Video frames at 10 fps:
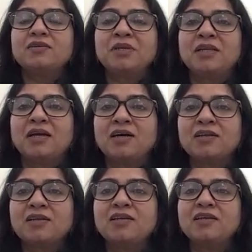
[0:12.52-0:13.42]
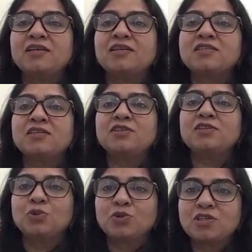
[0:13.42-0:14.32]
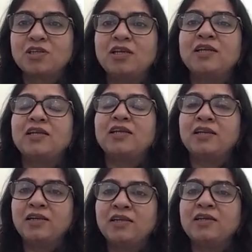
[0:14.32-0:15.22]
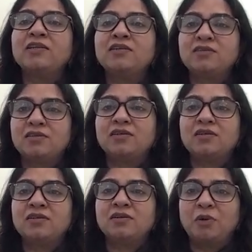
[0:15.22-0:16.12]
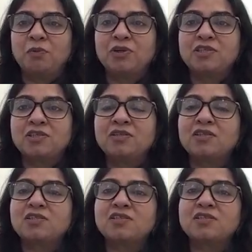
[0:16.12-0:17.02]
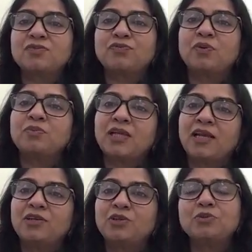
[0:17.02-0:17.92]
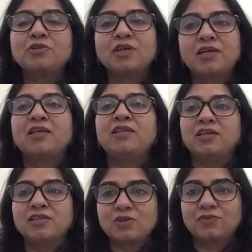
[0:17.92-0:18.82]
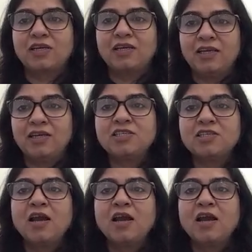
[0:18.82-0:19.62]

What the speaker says: menarche is usually in Indian population, this is from 10 to 13 years of the age.